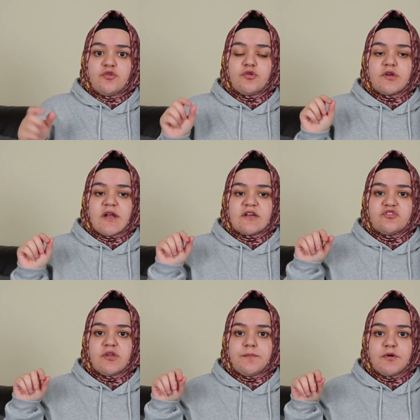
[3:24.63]
you could
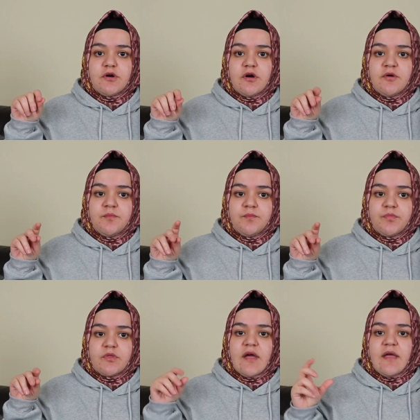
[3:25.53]
actually put,
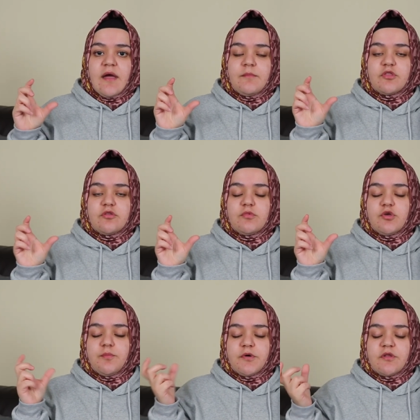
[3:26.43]
um, I, am assuming
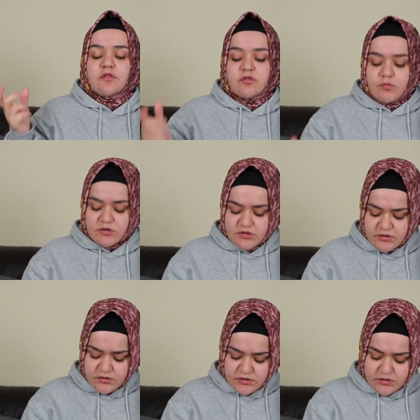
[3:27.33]
your birds are small. Did,
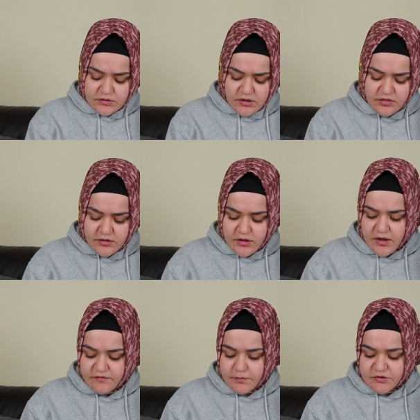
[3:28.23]
did they say they
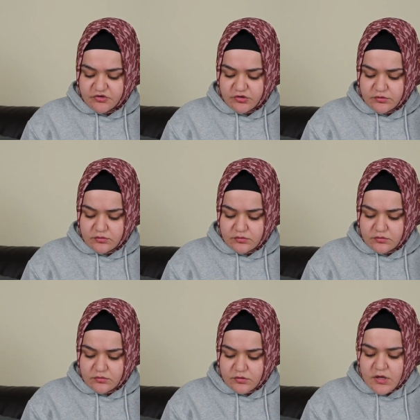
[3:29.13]
have a budgie?
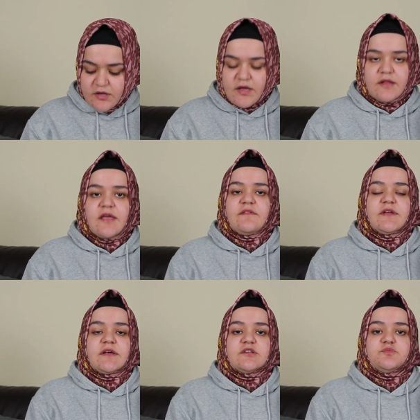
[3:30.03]
Yeah, they have
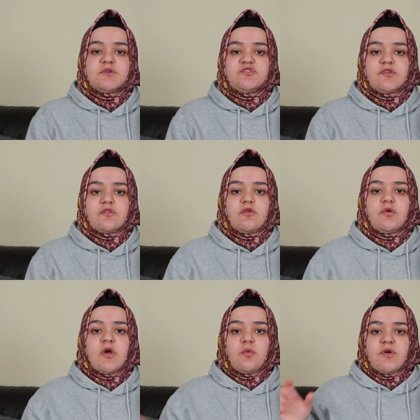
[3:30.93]
an English budgie.
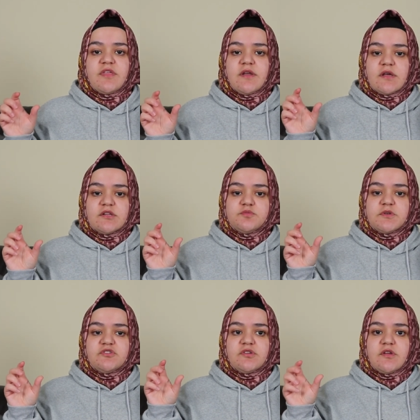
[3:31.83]
So with an English
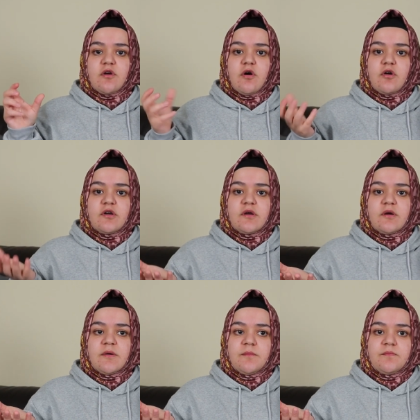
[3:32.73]
budgie, there are
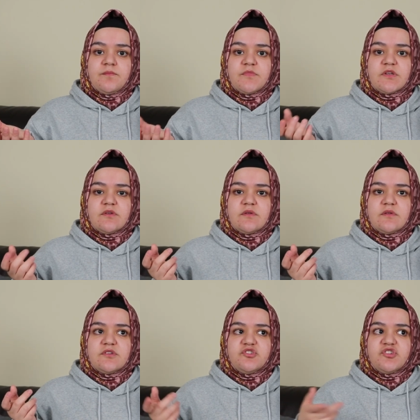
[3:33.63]
um,
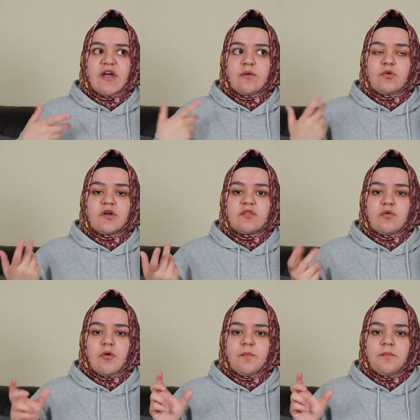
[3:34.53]
showers
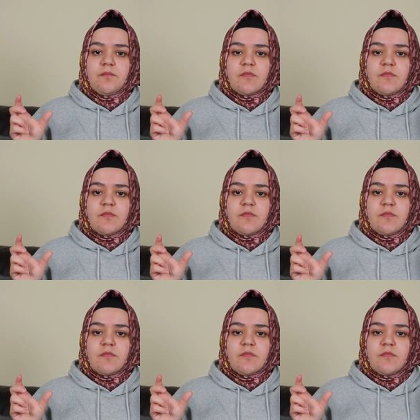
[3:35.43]
or